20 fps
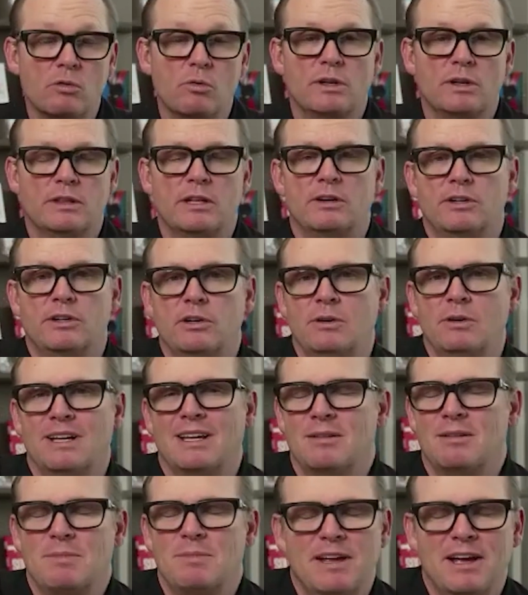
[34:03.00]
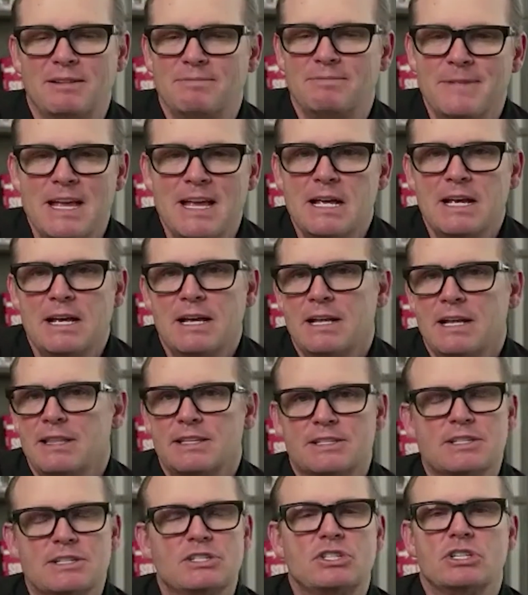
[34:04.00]
at what they're doing and it'd be like
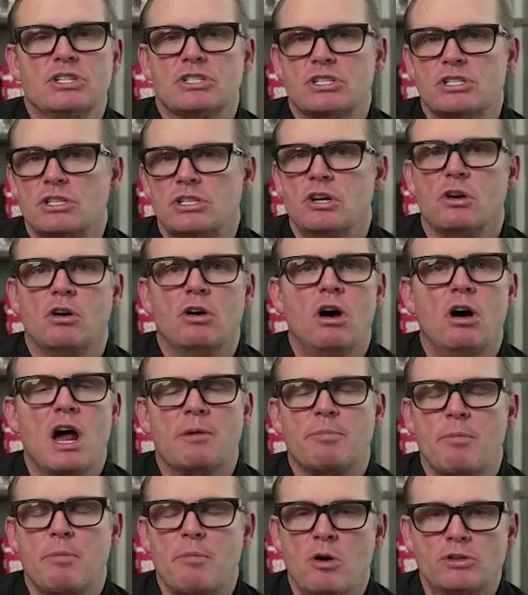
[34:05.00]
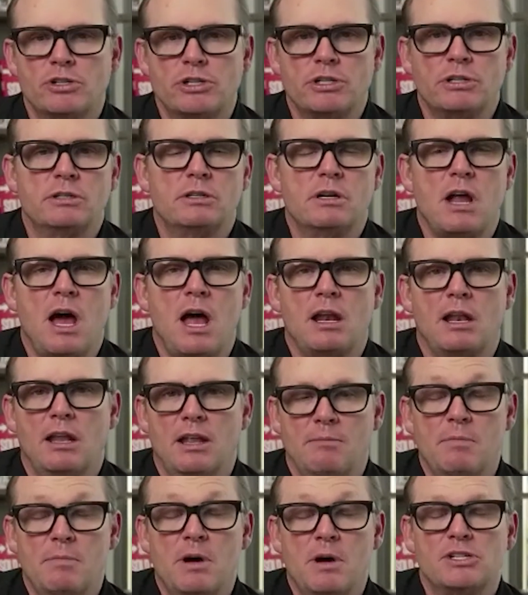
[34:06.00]
this is just, you know, a lot of promotion,
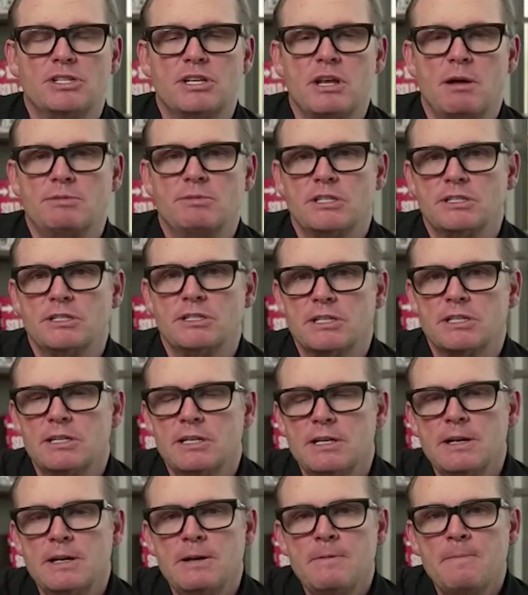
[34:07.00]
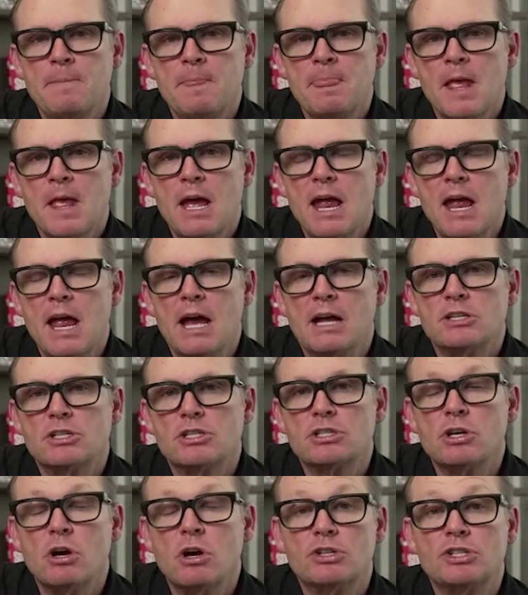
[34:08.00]
not much substance. And
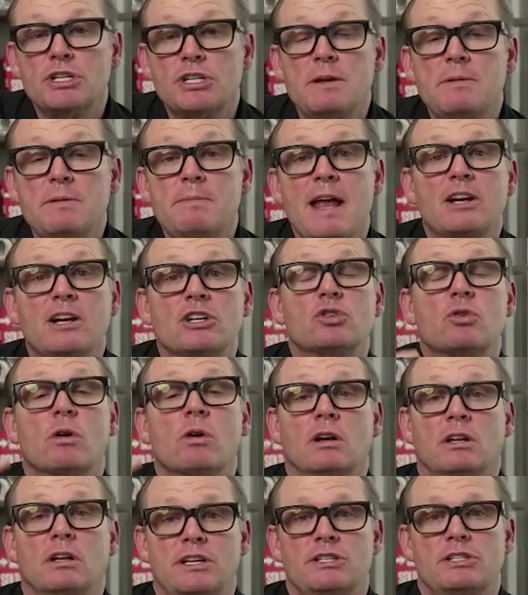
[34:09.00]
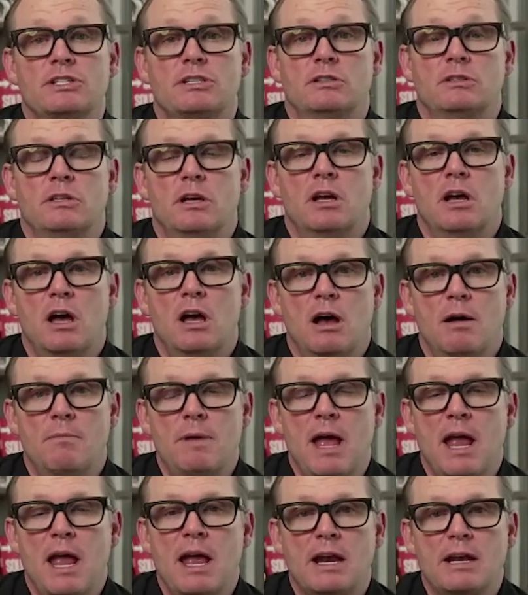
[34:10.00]
so she made a short list um,
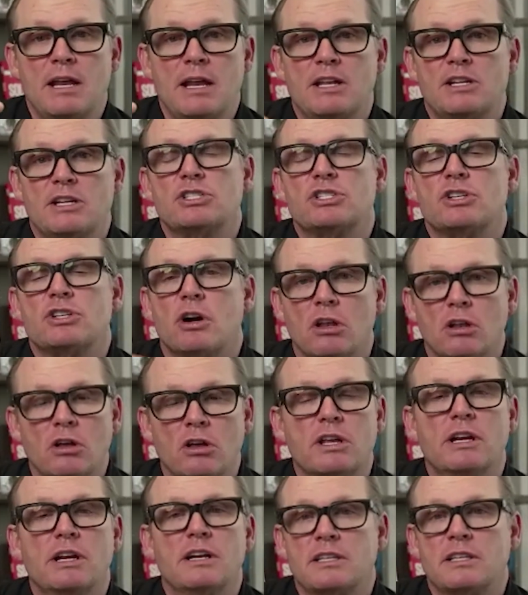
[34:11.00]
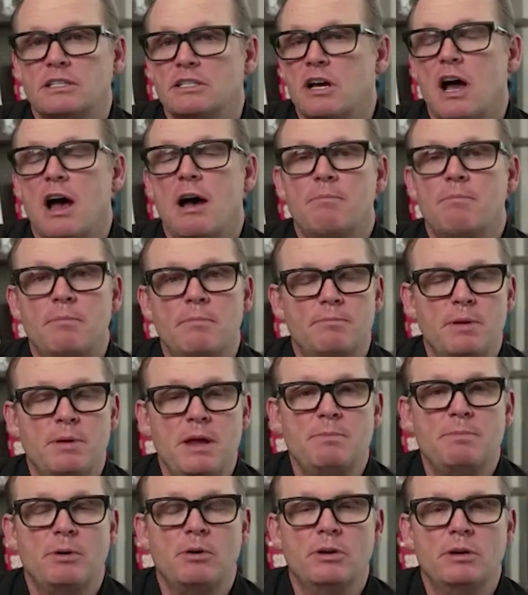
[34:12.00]
and, and I started looking at the top
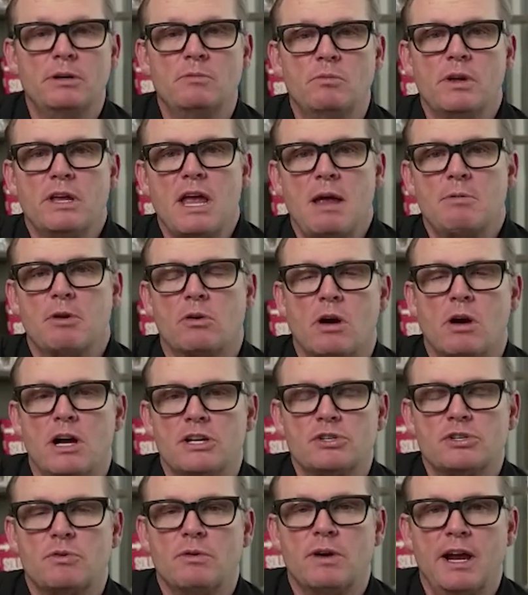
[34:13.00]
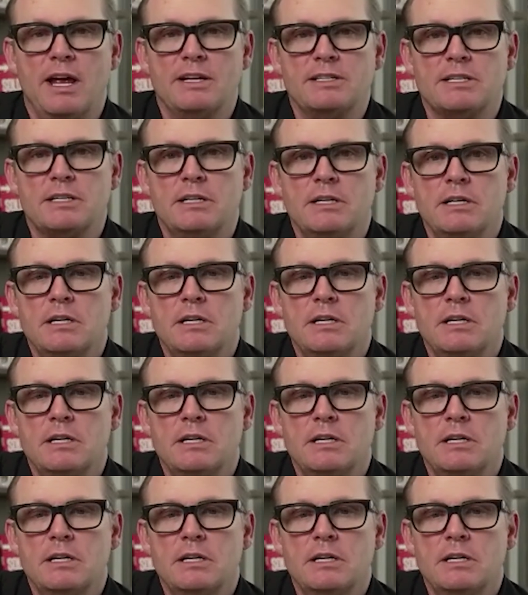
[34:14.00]
people and we came across Grant